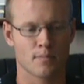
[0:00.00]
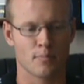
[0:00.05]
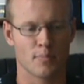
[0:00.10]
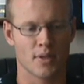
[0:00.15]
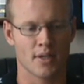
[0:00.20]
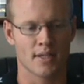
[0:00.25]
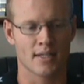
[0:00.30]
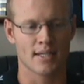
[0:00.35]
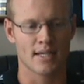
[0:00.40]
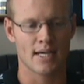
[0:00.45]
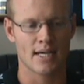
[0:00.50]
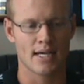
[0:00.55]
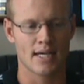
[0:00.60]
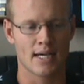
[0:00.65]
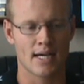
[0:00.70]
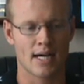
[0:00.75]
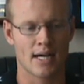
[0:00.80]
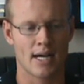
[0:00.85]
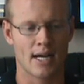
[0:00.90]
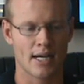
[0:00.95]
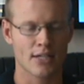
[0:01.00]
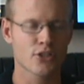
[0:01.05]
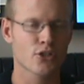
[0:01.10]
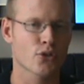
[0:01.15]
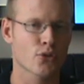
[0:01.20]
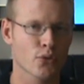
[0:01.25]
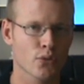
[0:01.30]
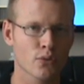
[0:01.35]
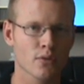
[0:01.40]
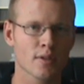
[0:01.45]
But I
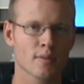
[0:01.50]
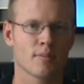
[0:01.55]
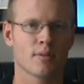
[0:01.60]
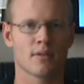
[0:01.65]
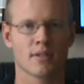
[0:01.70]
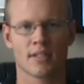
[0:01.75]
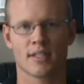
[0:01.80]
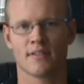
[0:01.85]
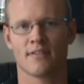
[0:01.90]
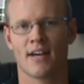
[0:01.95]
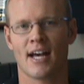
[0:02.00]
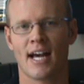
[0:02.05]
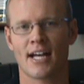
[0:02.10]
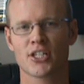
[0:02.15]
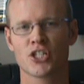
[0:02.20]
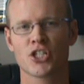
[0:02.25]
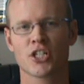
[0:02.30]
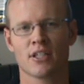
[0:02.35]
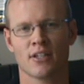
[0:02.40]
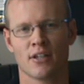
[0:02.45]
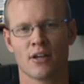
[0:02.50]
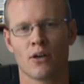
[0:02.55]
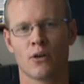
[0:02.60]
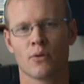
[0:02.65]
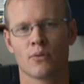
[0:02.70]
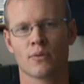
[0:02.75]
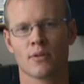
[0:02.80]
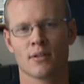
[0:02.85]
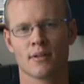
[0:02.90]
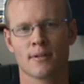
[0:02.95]
truly believe, had she
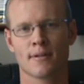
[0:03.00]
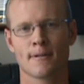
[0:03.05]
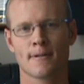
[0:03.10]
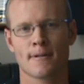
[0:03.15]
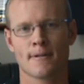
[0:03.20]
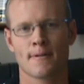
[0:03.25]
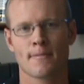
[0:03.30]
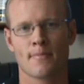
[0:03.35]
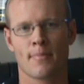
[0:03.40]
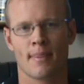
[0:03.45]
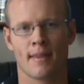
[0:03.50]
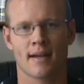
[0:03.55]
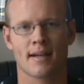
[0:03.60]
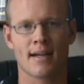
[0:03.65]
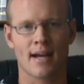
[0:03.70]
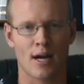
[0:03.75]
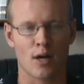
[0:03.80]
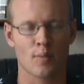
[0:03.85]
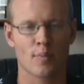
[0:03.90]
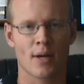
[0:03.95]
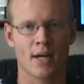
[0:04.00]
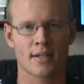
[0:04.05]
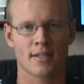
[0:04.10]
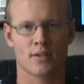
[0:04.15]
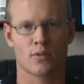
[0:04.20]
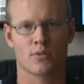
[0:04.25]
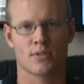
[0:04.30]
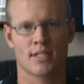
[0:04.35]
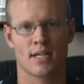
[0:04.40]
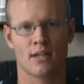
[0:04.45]
known that
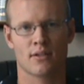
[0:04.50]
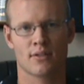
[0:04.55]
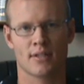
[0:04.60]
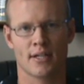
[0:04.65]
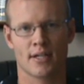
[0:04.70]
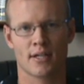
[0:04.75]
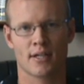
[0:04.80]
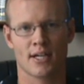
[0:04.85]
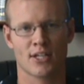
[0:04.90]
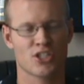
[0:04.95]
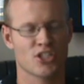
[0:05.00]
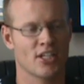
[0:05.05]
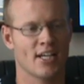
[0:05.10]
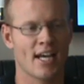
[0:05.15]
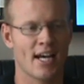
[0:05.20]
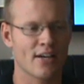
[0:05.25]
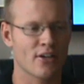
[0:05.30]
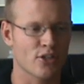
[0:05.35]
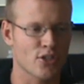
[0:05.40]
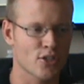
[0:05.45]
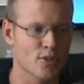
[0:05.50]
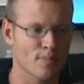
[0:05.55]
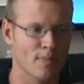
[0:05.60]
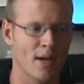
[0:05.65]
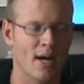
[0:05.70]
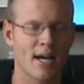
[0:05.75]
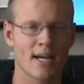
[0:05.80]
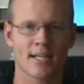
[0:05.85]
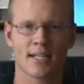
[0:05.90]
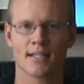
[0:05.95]
chiropractic was out there, and she had her
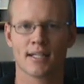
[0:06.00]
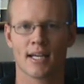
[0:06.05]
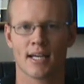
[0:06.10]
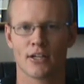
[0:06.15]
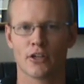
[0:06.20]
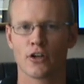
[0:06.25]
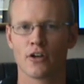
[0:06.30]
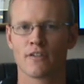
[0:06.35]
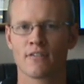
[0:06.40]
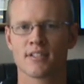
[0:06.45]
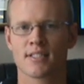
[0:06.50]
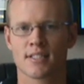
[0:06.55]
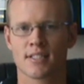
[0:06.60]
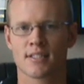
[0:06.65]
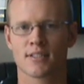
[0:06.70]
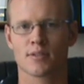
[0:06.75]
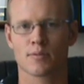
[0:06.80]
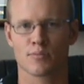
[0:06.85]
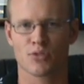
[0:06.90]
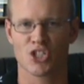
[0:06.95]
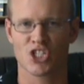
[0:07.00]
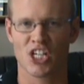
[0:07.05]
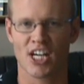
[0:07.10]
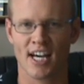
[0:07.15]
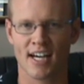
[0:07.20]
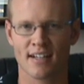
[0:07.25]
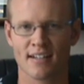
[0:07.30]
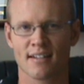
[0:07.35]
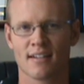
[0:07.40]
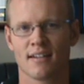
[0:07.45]
spine and nervous system
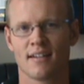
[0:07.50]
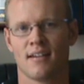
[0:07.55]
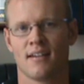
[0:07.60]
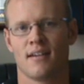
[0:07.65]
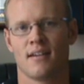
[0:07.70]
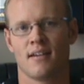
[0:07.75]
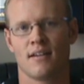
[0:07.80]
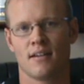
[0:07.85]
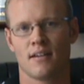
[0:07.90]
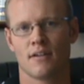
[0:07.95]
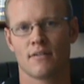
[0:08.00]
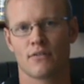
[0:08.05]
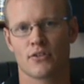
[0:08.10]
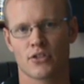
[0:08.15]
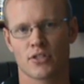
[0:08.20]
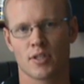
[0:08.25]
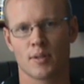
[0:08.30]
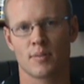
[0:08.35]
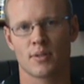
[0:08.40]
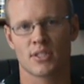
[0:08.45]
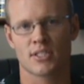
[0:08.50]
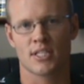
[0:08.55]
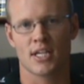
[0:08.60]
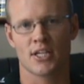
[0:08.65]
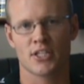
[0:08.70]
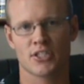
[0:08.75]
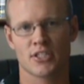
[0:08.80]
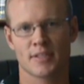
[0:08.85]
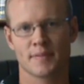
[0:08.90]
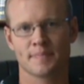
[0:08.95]
checked for
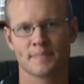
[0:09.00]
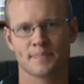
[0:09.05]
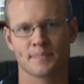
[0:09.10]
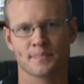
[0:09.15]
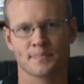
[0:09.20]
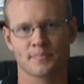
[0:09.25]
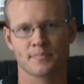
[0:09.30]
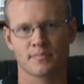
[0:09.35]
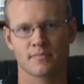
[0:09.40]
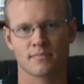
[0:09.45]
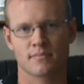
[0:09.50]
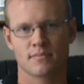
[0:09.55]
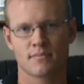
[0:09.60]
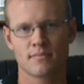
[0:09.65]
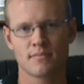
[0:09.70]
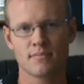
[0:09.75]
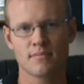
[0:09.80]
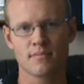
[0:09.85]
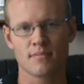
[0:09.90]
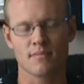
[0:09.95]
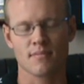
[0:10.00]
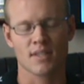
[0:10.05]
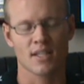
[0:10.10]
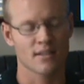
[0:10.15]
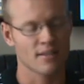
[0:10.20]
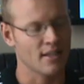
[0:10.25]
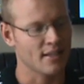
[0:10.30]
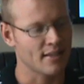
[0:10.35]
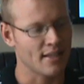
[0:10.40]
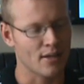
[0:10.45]
subluxation,
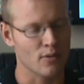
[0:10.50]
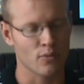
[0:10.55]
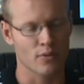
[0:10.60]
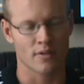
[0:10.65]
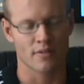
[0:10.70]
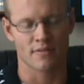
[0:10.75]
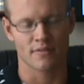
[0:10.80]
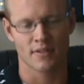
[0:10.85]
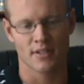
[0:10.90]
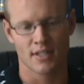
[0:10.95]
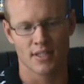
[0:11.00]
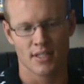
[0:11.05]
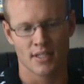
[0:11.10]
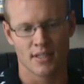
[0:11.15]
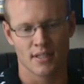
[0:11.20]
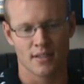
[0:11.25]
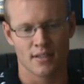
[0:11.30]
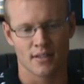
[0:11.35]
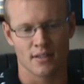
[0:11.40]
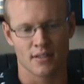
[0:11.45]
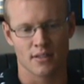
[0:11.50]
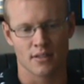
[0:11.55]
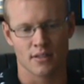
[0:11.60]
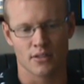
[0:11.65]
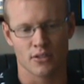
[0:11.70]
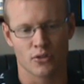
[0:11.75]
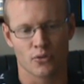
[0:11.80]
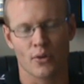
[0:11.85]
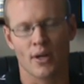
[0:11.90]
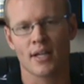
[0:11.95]
that would have
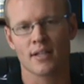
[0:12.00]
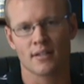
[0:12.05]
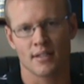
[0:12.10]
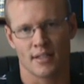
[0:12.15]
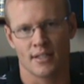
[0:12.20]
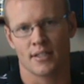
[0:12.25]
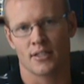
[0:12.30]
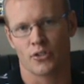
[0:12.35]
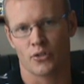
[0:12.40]
greatly